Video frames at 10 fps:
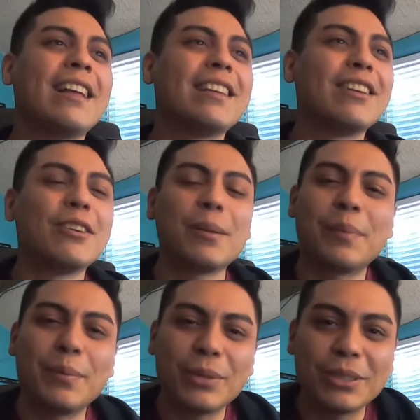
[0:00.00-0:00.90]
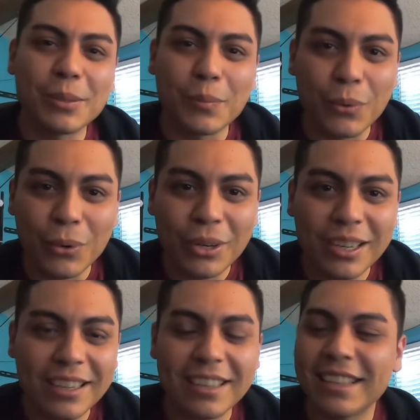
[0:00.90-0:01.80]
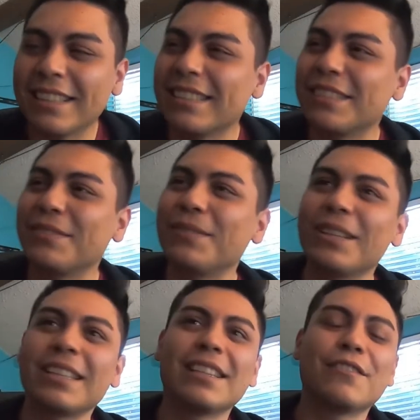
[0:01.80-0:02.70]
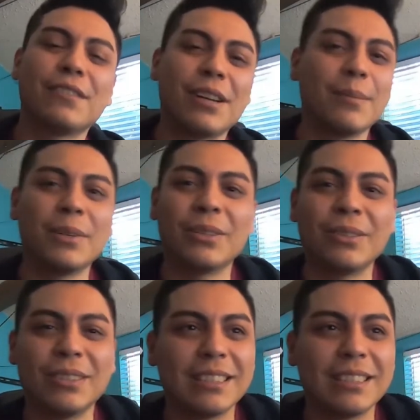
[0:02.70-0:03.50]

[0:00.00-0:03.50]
you know, that people support is fucking phenomenal.